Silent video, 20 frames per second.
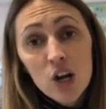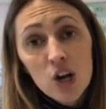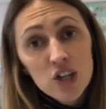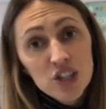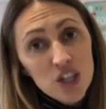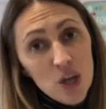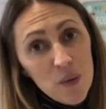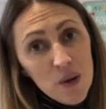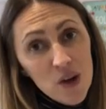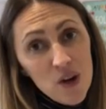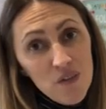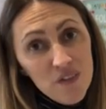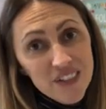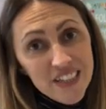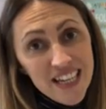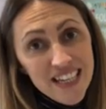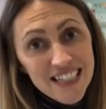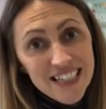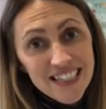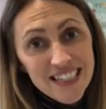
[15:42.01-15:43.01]
sewing
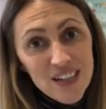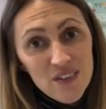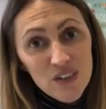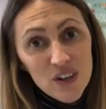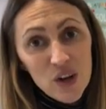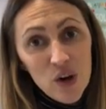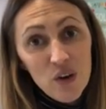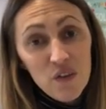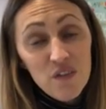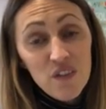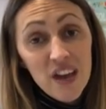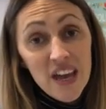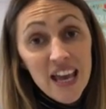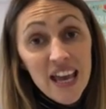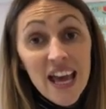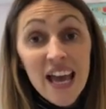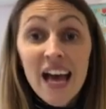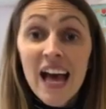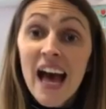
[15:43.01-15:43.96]
conversations over coffee,